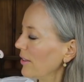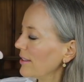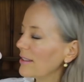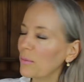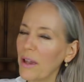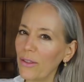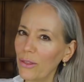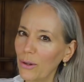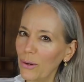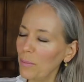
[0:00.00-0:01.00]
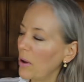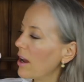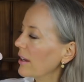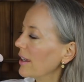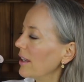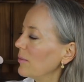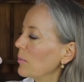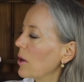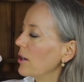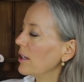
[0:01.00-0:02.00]
This is my third pocket
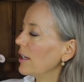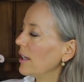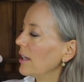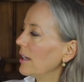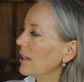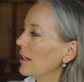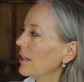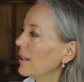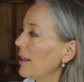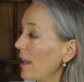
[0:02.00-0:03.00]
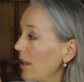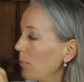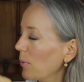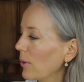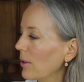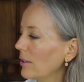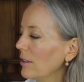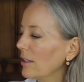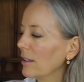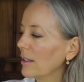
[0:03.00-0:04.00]
marking April.